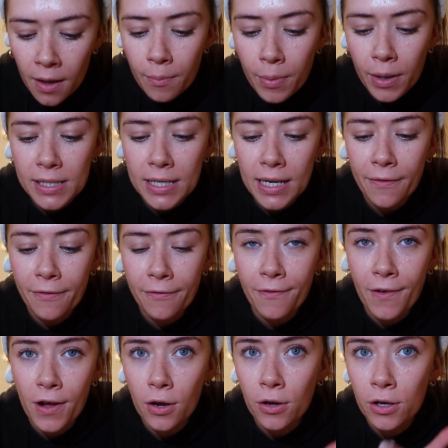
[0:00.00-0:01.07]
But it's like a
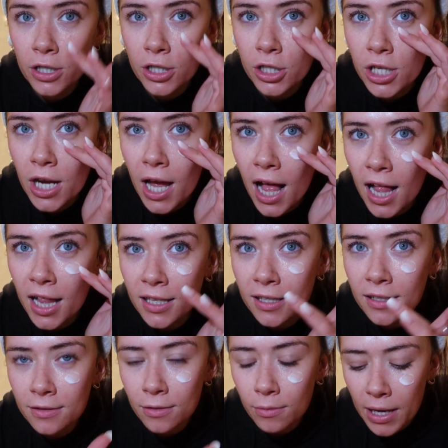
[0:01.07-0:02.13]
full-on gel.
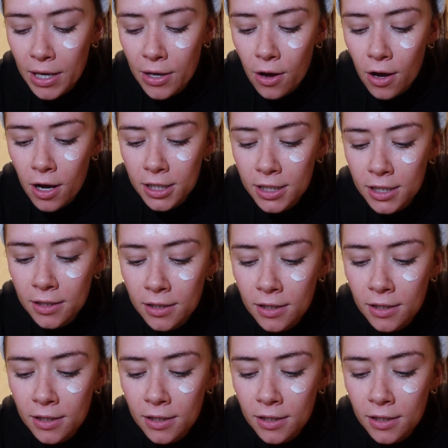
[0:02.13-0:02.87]
Oh my God.